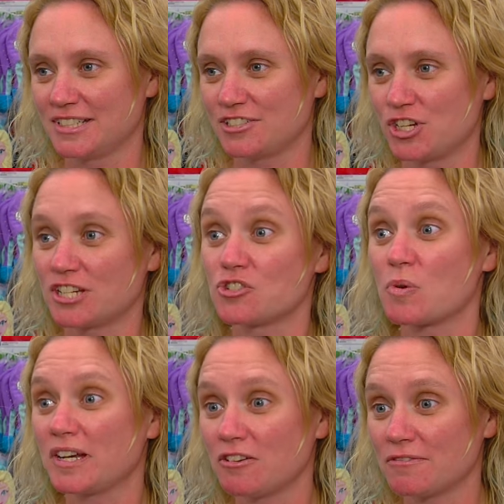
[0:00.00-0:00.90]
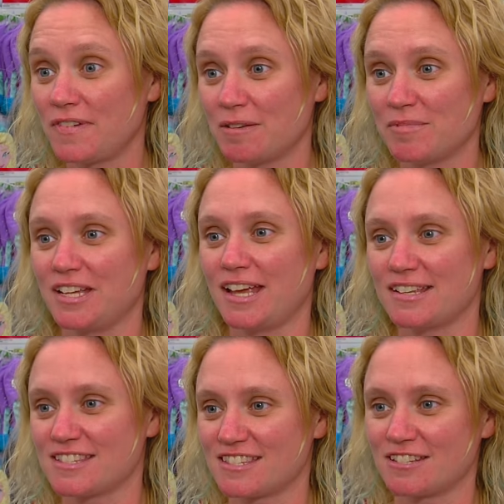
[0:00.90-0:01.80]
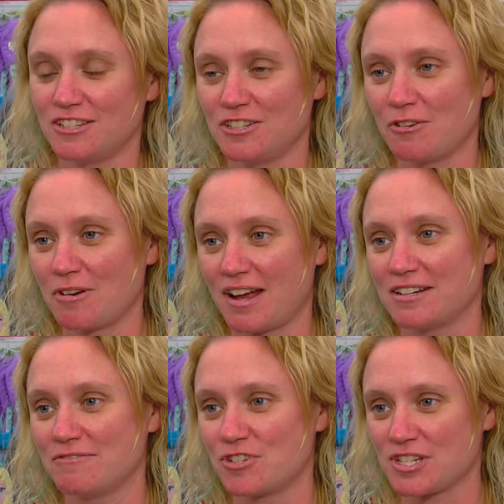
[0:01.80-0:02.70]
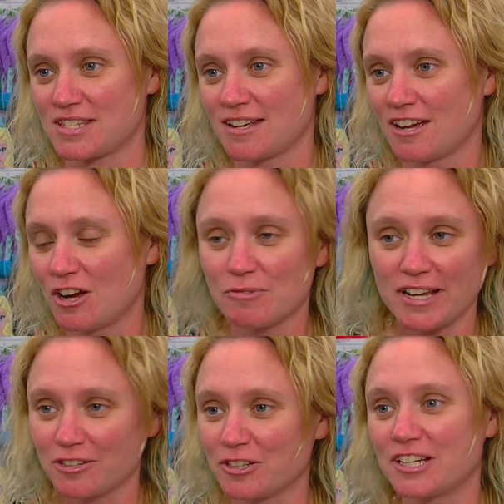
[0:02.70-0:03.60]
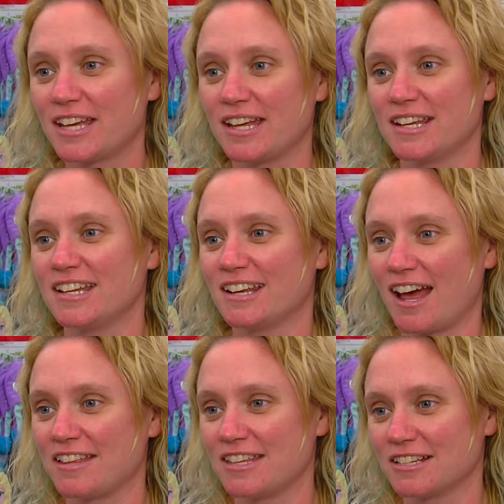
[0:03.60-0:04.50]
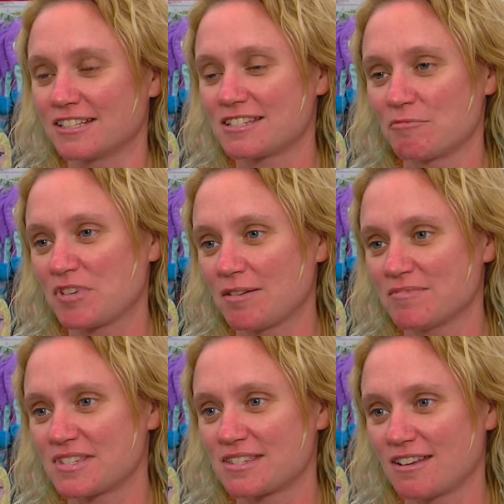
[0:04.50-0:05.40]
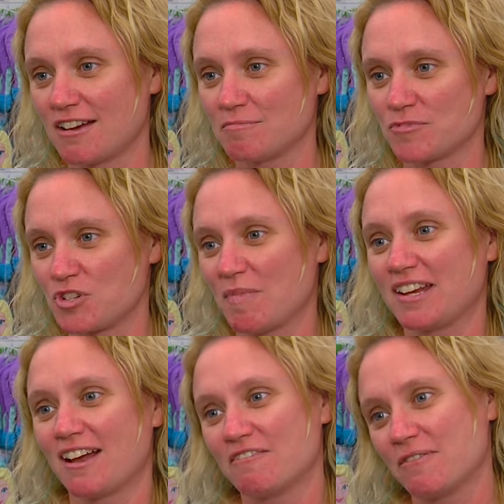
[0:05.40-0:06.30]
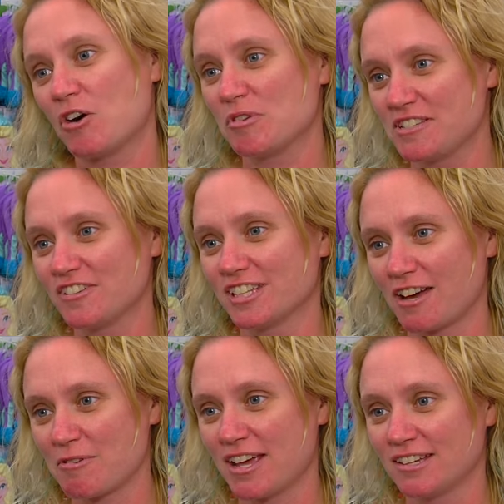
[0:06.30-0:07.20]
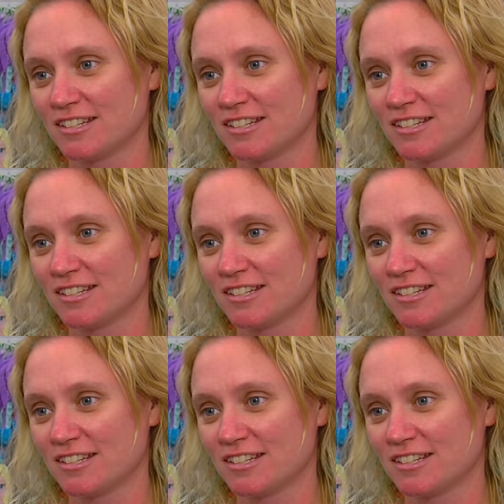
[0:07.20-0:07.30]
She can join her family as, you know, kind of just a regular kid, and I think sometimes she might not always feel that way.